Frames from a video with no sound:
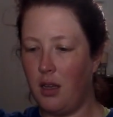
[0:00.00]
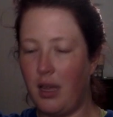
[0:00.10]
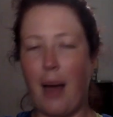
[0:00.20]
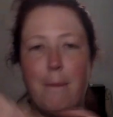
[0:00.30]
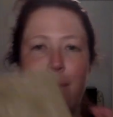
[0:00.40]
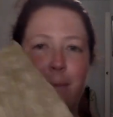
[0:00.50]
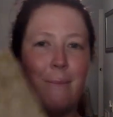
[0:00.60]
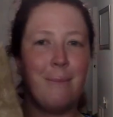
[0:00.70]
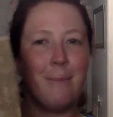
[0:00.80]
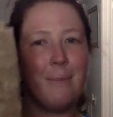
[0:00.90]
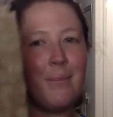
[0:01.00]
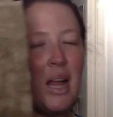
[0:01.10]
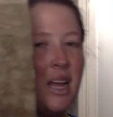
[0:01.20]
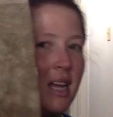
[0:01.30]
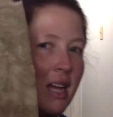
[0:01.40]
Yeah.
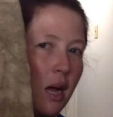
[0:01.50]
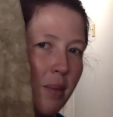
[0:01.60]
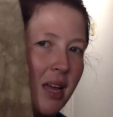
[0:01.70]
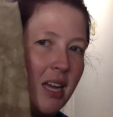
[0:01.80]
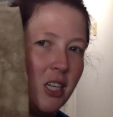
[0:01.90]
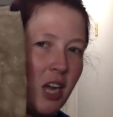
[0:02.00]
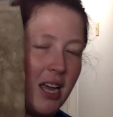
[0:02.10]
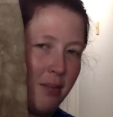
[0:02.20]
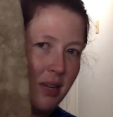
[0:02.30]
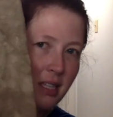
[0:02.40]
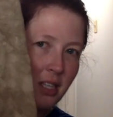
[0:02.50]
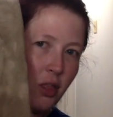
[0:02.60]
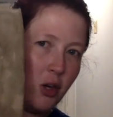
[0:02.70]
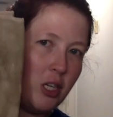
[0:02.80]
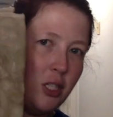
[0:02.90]
A big, giant piece of
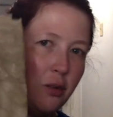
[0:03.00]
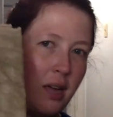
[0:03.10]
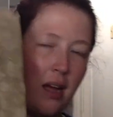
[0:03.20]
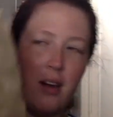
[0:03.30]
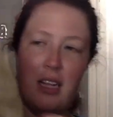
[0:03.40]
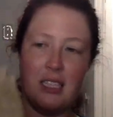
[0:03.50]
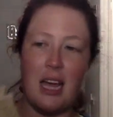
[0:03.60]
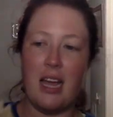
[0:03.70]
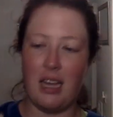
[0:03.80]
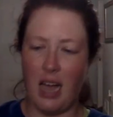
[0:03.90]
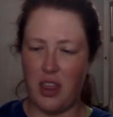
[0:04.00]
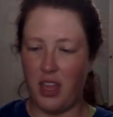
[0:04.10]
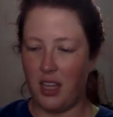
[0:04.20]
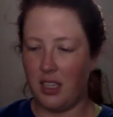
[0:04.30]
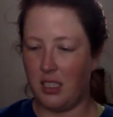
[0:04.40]
32 count. It's I
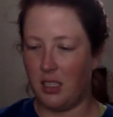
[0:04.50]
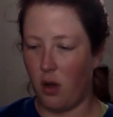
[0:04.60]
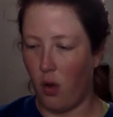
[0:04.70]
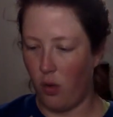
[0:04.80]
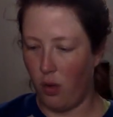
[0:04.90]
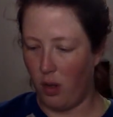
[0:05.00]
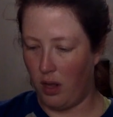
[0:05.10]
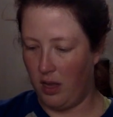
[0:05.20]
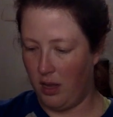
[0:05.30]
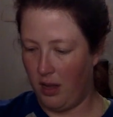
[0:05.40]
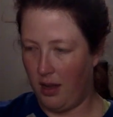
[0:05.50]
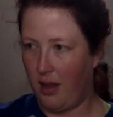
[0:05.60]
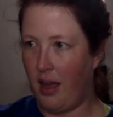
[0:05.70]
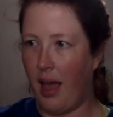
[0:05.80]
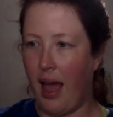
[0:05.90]
think this is a whole
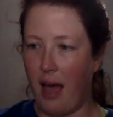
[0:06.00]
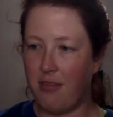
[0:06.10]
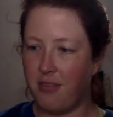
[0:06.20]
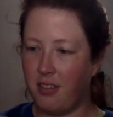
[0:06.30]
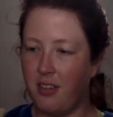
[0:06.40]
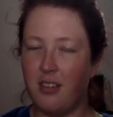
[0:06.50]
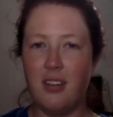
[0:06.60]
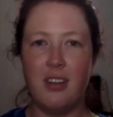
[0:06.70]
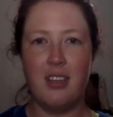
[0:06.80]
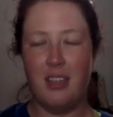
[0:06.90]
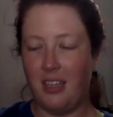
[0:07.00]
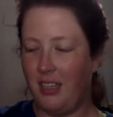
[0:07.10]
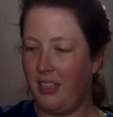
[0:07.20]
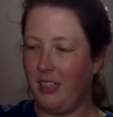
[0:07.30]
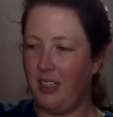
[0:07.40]
half.
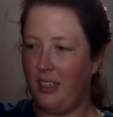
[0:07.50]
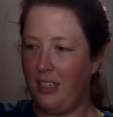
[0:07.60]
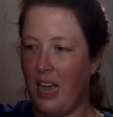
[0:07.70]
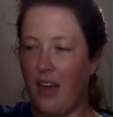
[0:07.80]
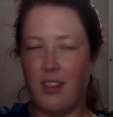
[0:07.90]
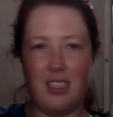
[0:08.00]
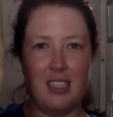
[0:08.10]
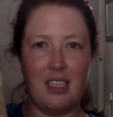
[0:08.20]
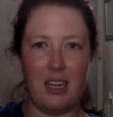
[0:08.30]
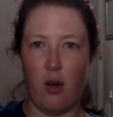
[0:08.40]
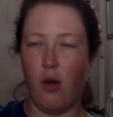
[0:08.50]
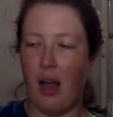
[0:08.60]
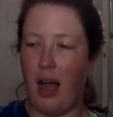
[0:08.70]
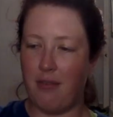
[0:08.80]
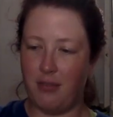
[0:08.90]
Yeah, this is a whole
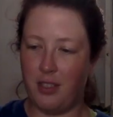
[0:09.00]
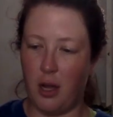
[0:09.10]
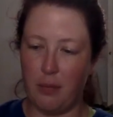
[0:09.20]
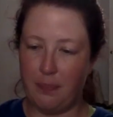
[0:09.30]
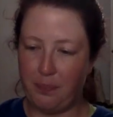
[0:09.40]
half. So,